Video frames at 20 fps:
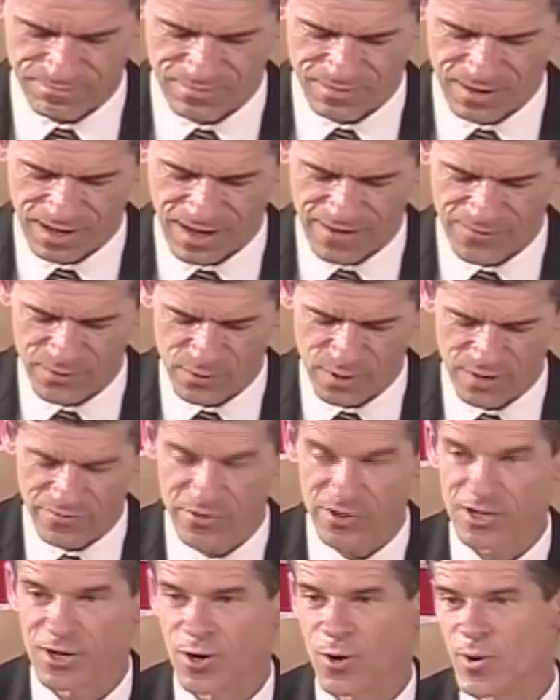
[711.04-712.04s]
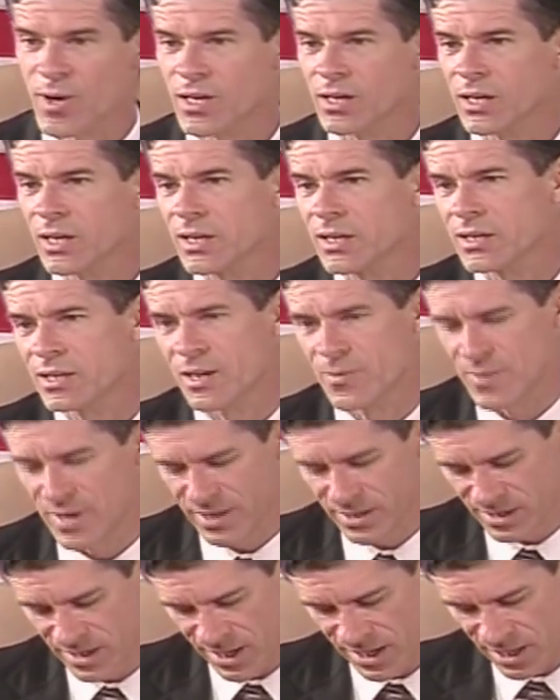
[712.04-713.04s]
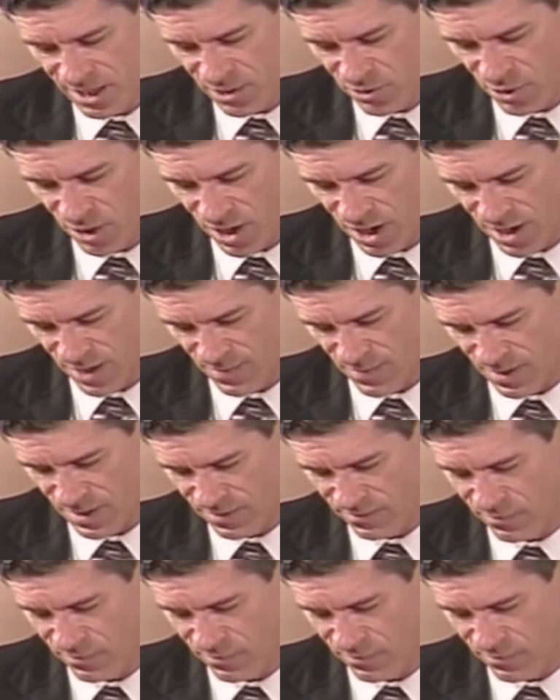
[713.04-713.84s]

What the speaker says: Have you ever knowingly committed any crime